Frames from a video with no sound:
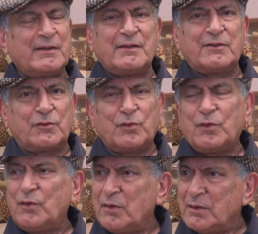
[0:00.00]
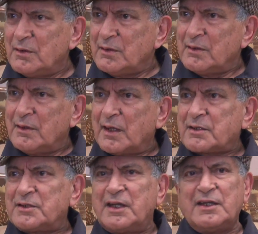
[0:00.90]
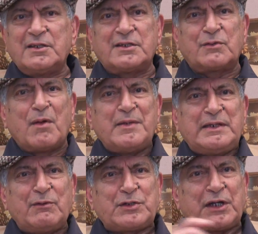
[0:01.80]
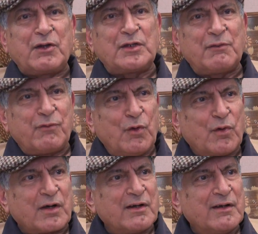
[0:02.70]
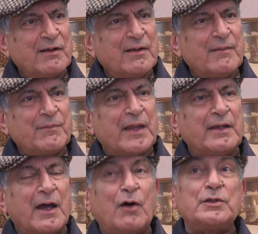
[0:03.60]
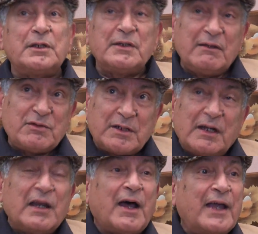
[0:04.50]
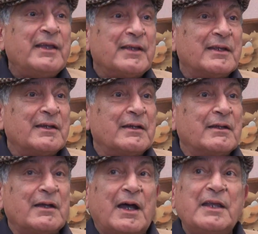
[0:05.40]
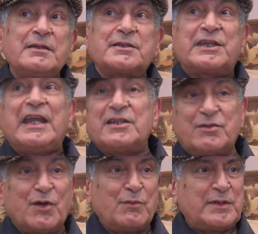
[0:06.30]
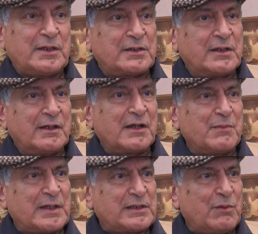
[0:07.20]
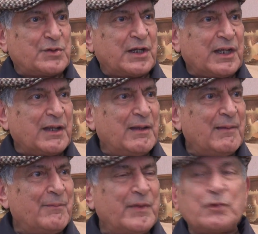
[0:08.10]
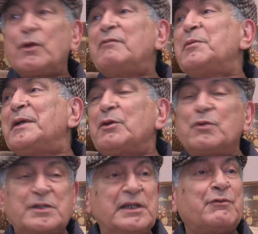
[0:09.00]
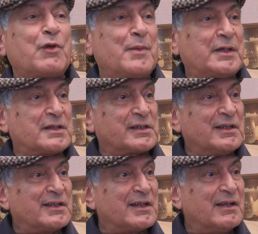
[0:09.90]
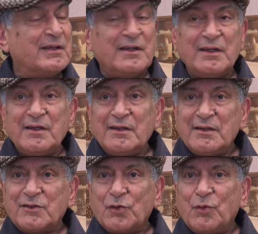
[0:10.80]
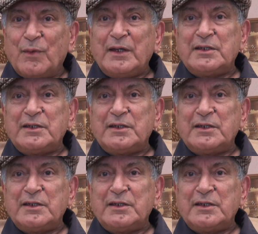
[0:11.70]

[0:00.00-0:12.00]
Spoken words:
So next day, Swamiji was sitting on the floor. And now there was a little high stage on which this Great Master was sitting. So everybody could see from a distance. So when he